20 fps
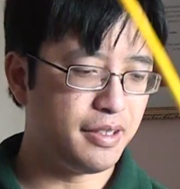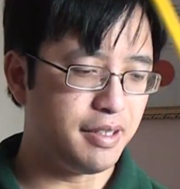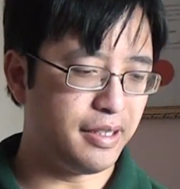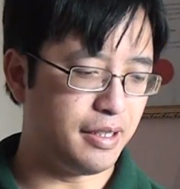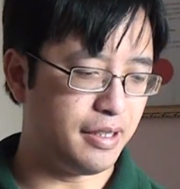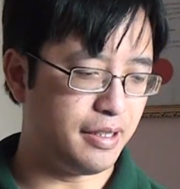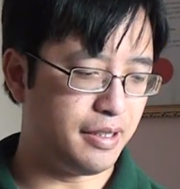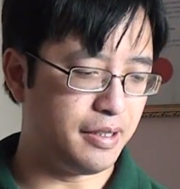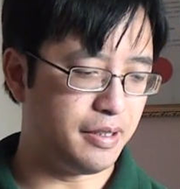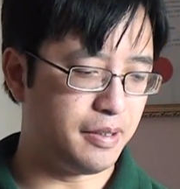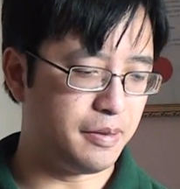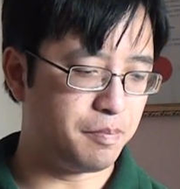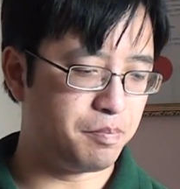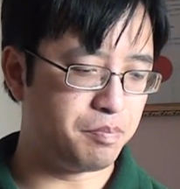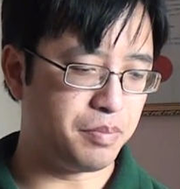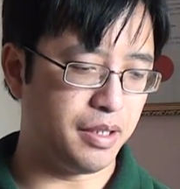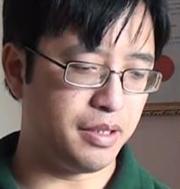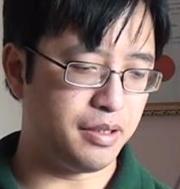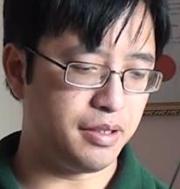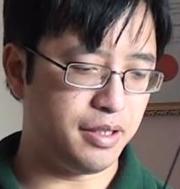
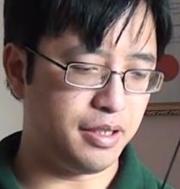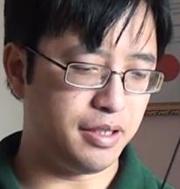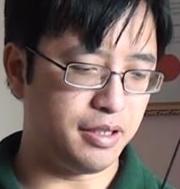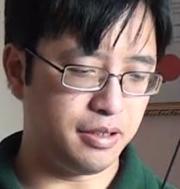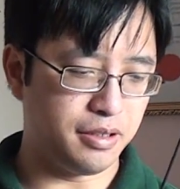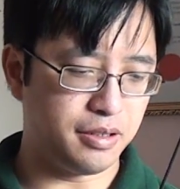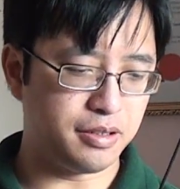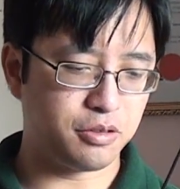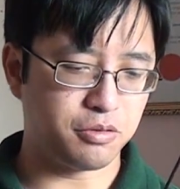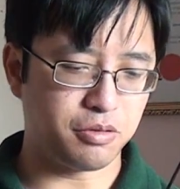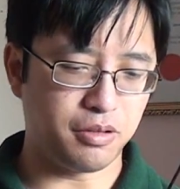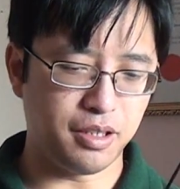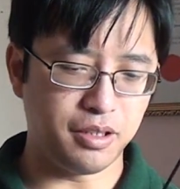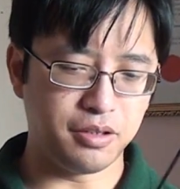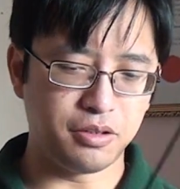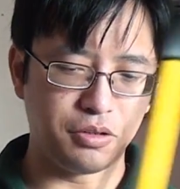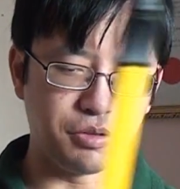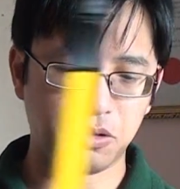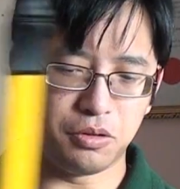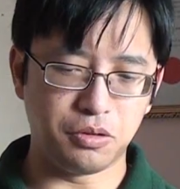But
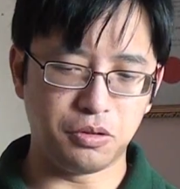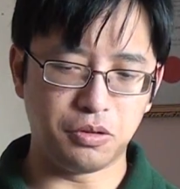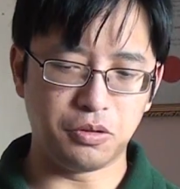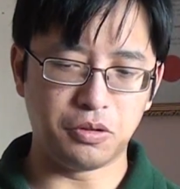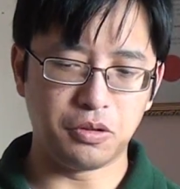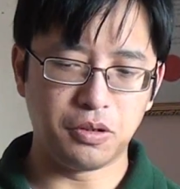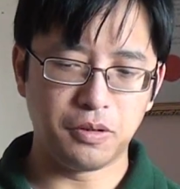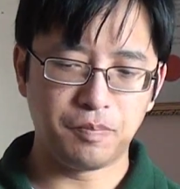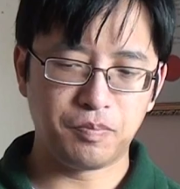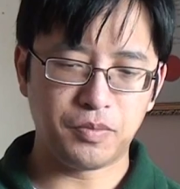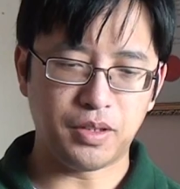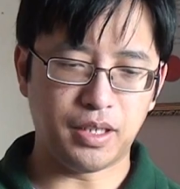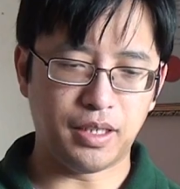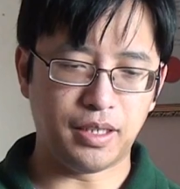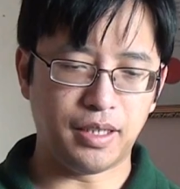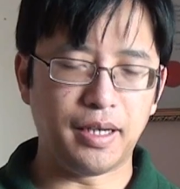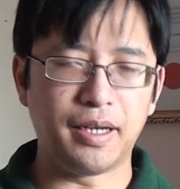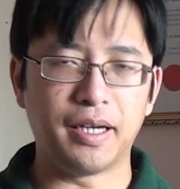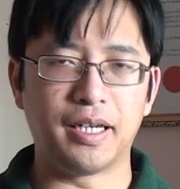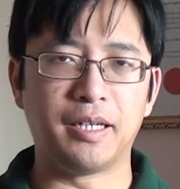trying to
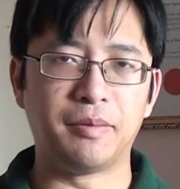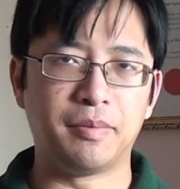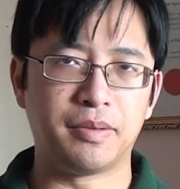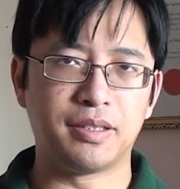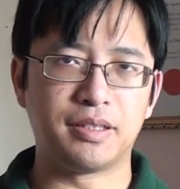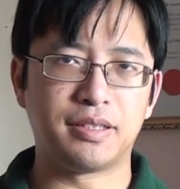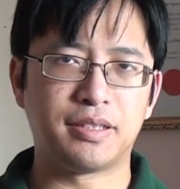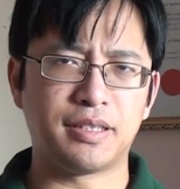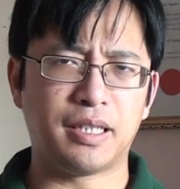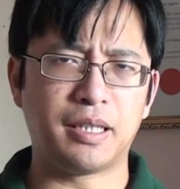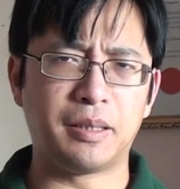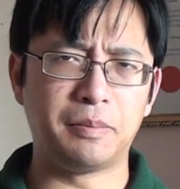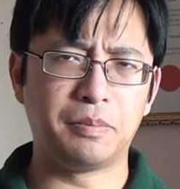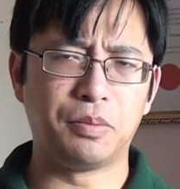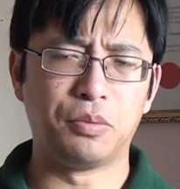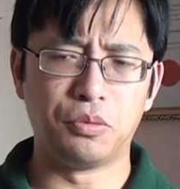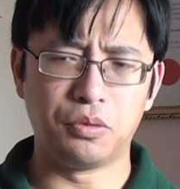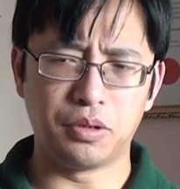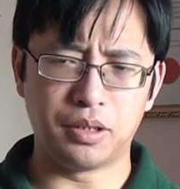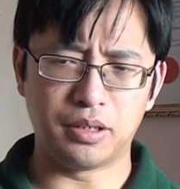aim at the same
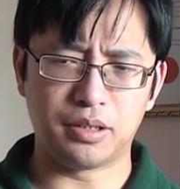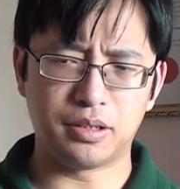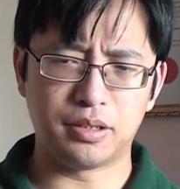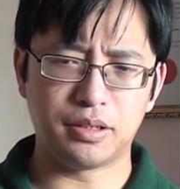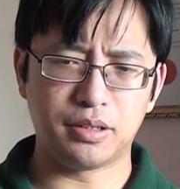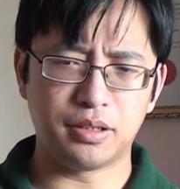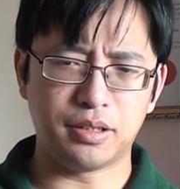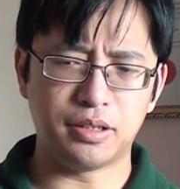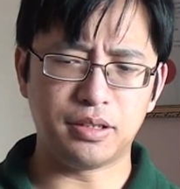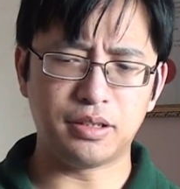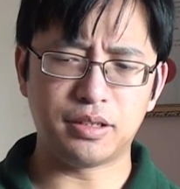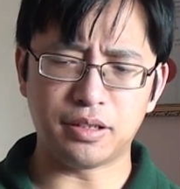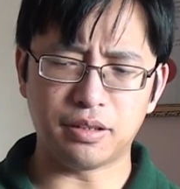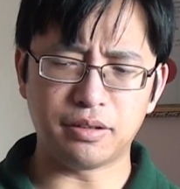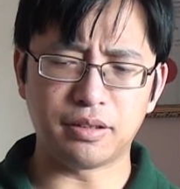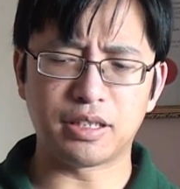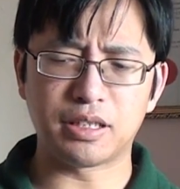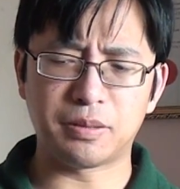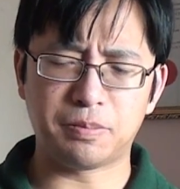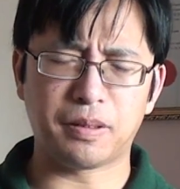point, you just
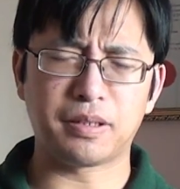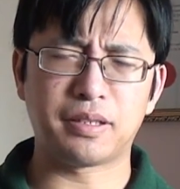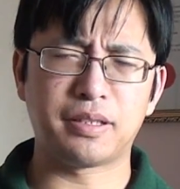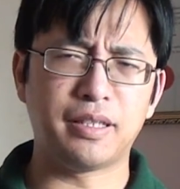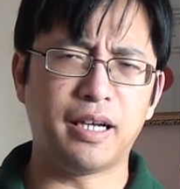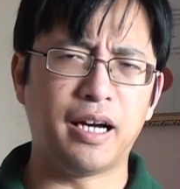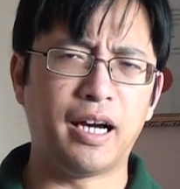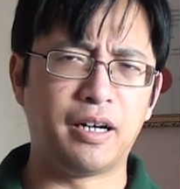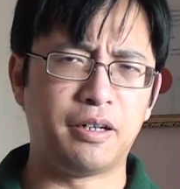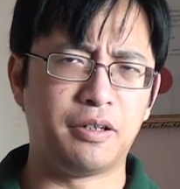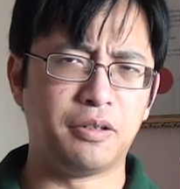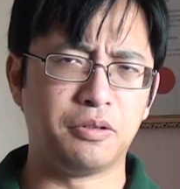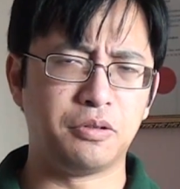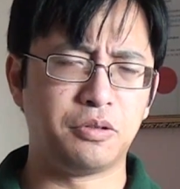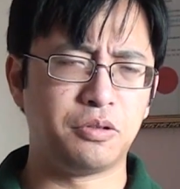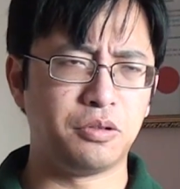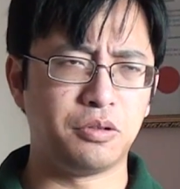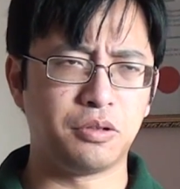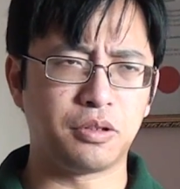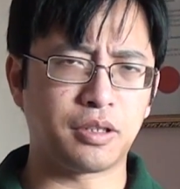don't expect the arrow
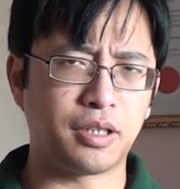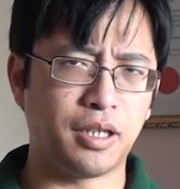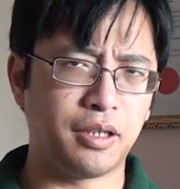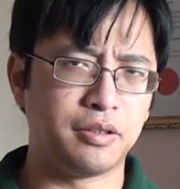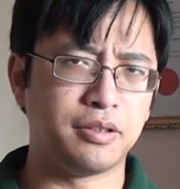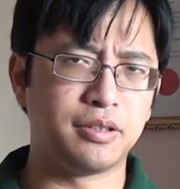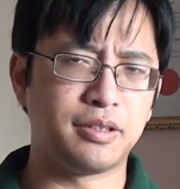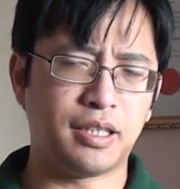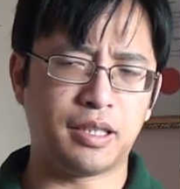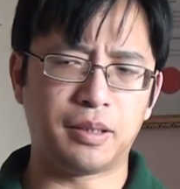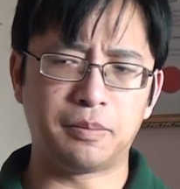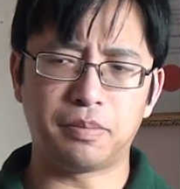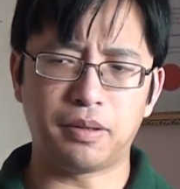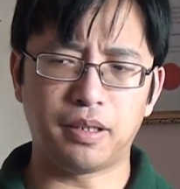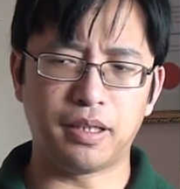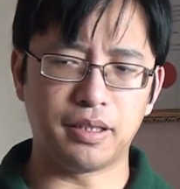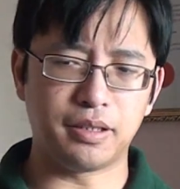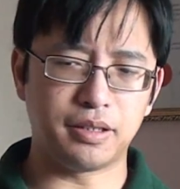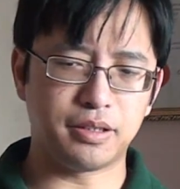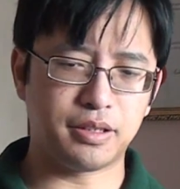to go to the same
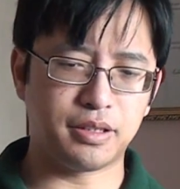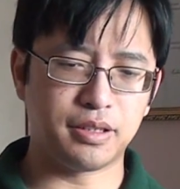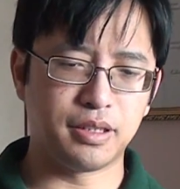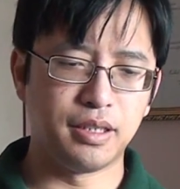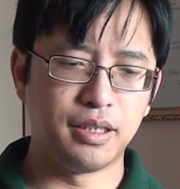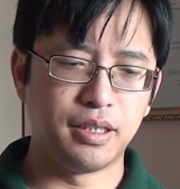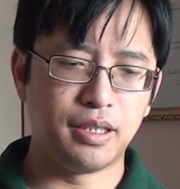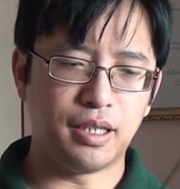place.